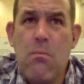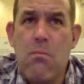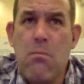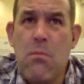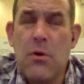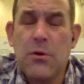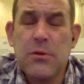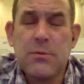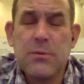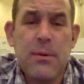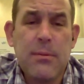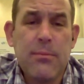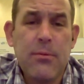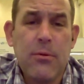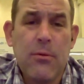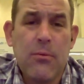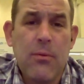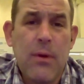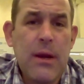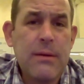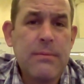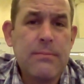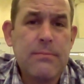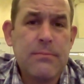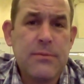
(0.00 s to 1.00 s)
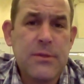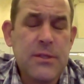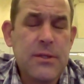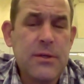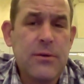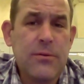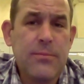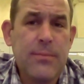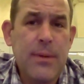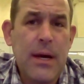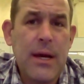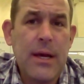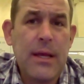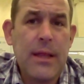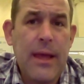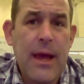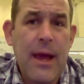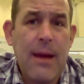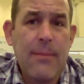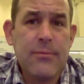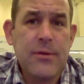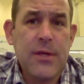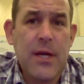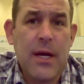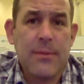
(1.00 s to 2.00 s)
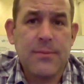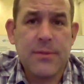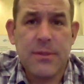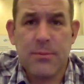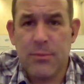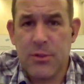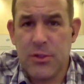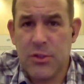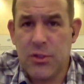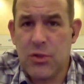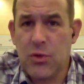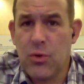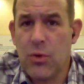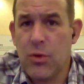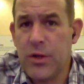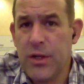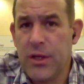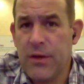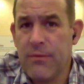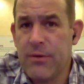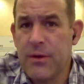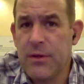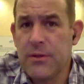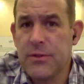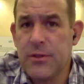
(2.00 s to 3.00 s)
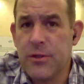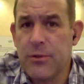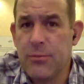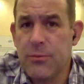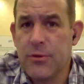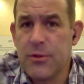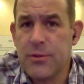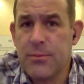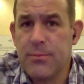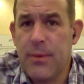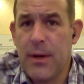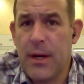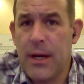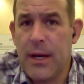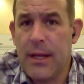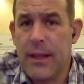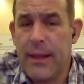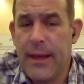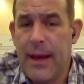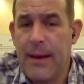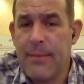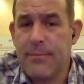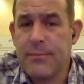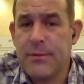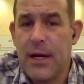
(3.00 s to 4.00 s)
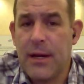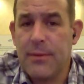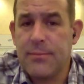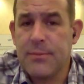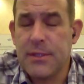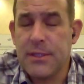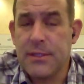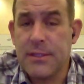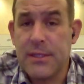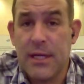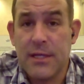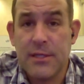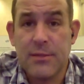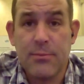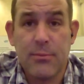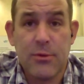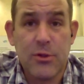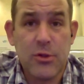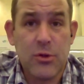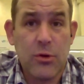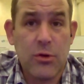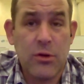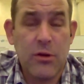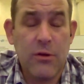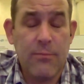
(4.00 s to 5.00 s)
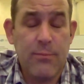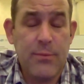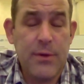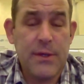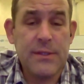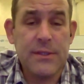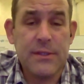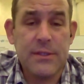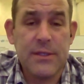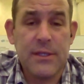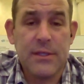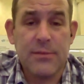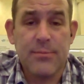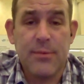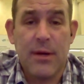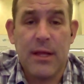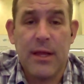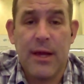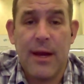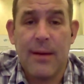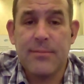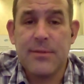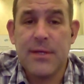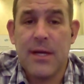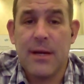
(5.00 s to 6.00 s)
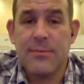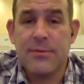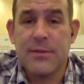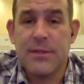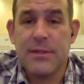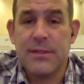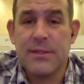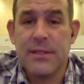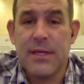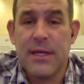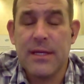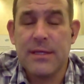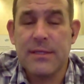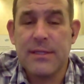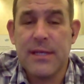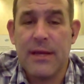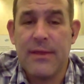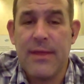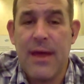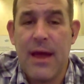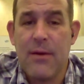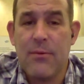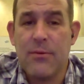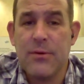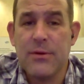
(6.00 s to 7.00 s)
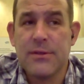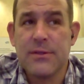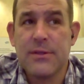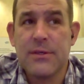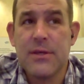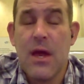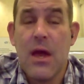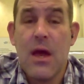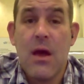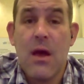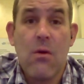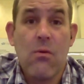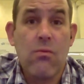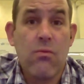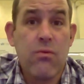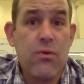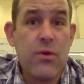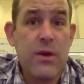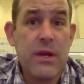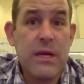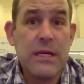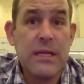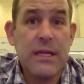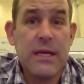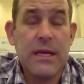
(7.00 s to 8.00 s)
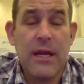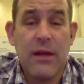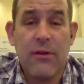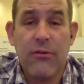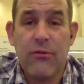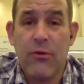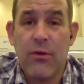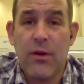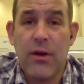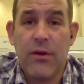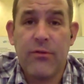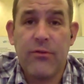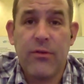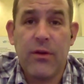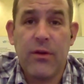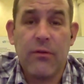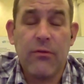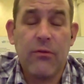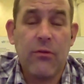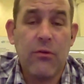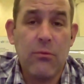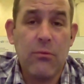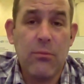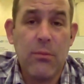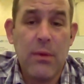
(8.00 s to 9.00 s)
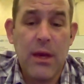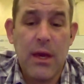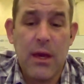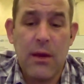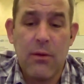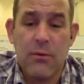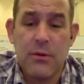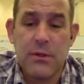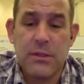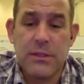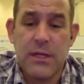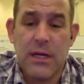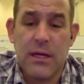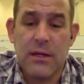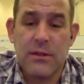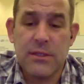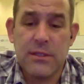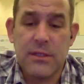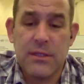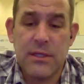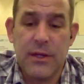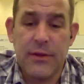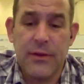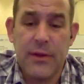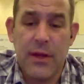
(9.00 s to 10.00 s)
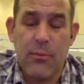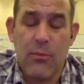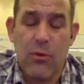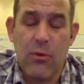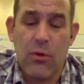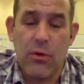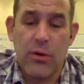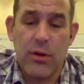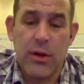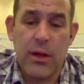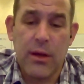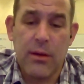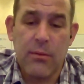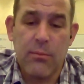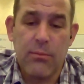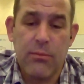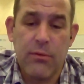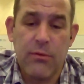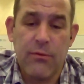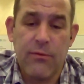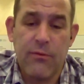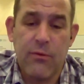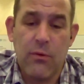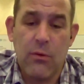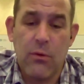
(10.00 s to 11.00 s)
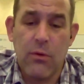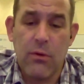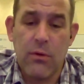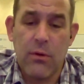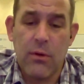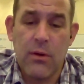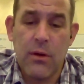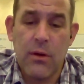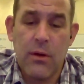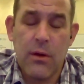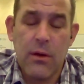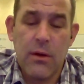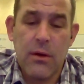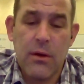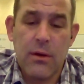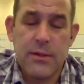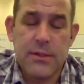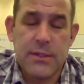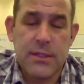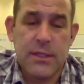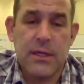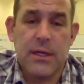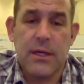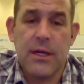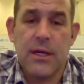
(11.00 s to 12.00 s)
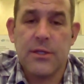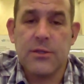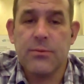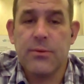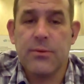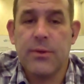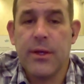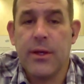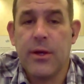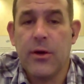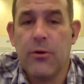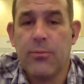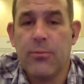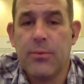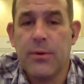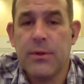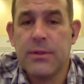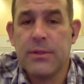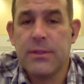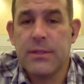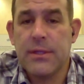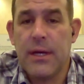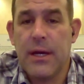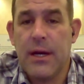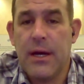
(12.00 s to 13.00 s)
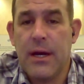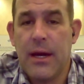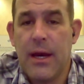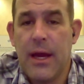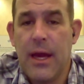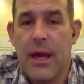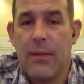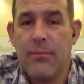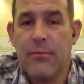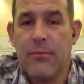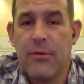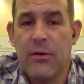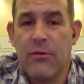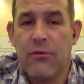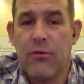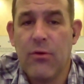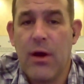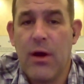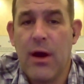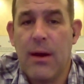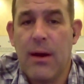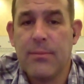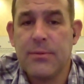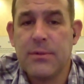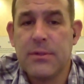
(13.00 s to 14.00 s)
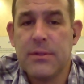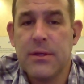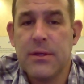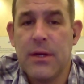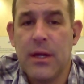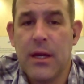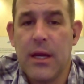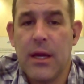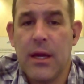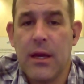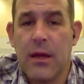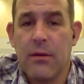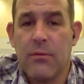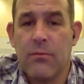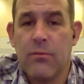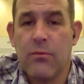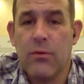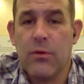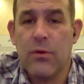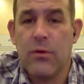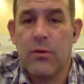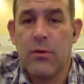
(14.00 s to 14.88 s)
most people, right, still buy laptops. The majority of consumers buy laptops these days. The majority of businesses buy laptops these days. And that was really interesting to me was that Sunday morning before CES really opened, uh, AMD dropped a